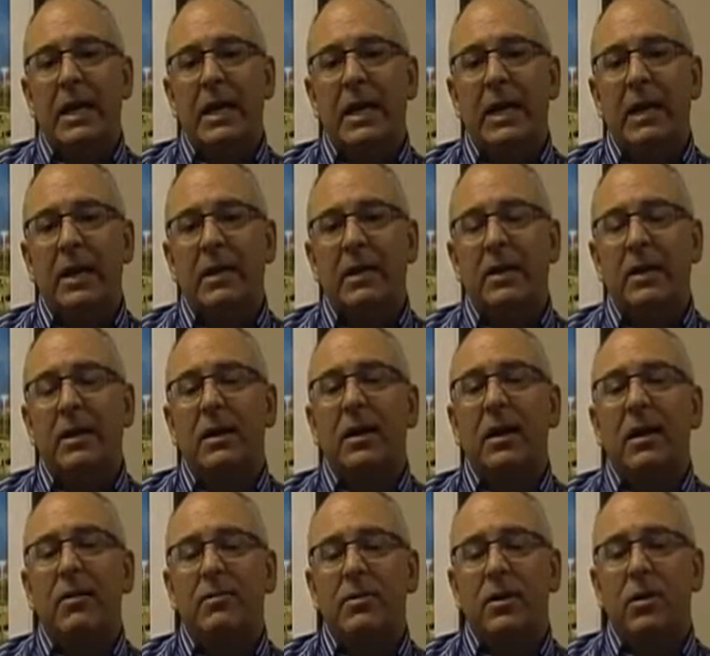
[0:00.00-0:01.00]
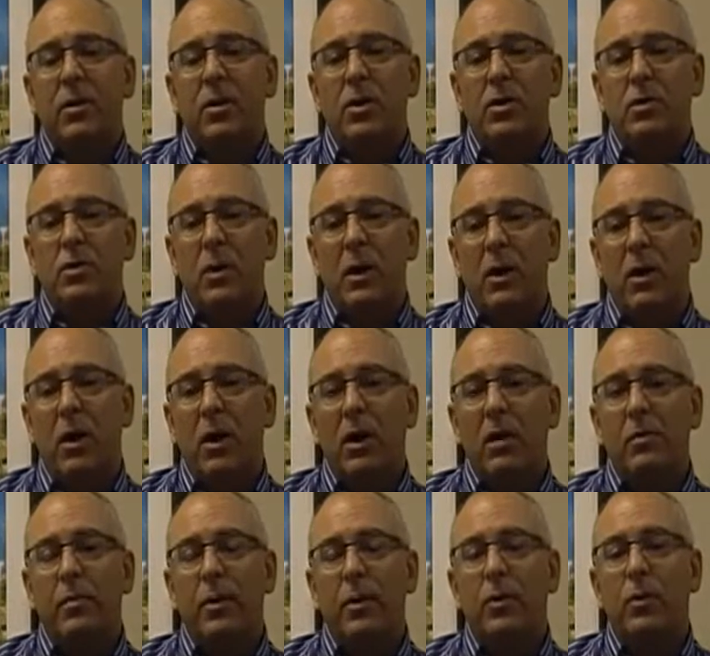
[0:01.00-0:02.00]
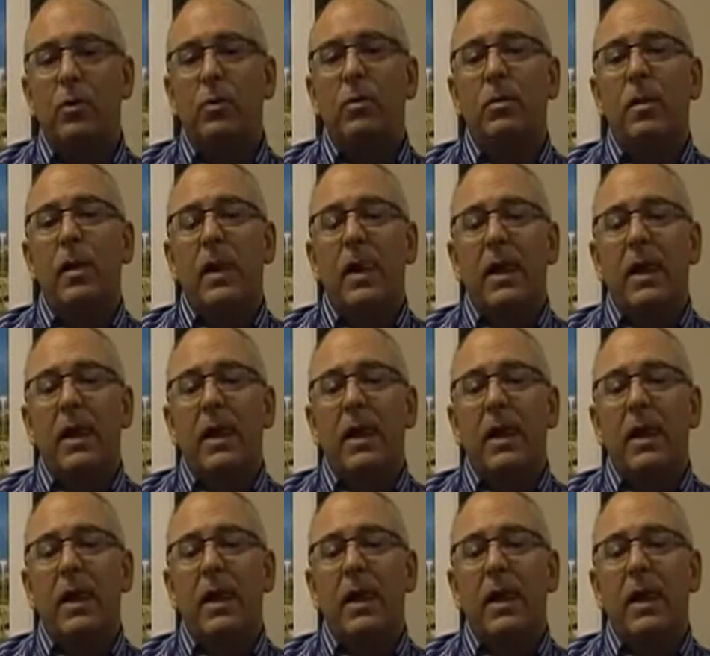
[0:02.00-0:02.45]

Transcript: And uh, after going to Angola and Peru,